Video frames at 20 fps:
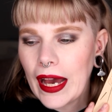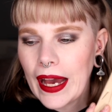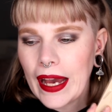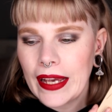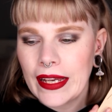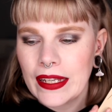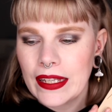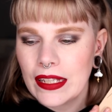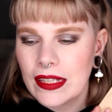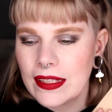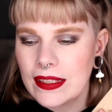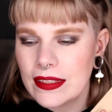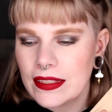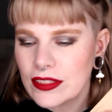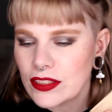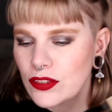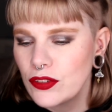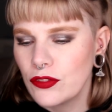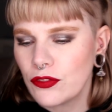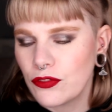I
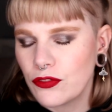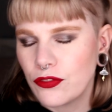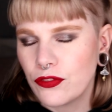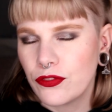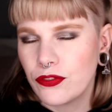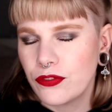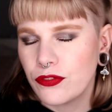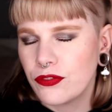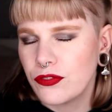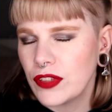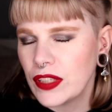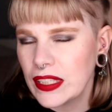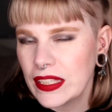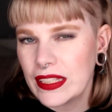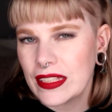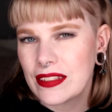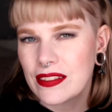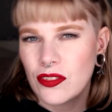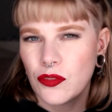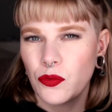just
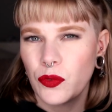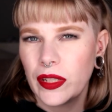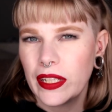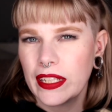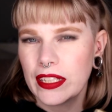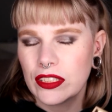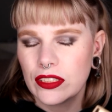think it's a really